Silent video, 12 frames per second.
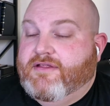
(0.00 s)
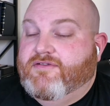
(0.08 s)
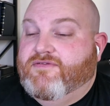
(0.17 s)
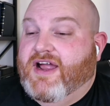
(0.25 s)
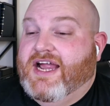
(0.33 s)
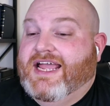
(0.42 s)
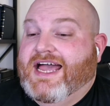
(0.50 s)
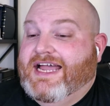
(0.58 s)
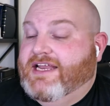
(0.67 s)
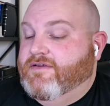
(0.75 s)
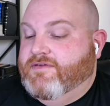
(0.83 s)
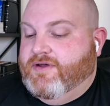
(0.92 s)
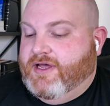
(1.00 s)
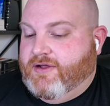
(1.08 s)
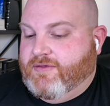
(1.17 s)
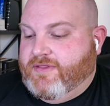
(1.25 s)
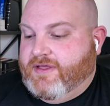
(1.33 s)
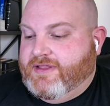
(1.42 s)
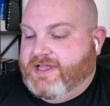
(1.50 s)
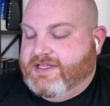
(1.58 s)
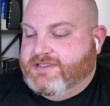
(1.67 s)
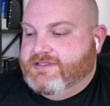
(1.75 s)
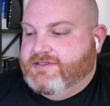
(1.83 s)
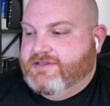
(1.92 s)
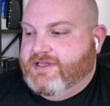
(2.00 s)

It's very kind of you. I don't think that's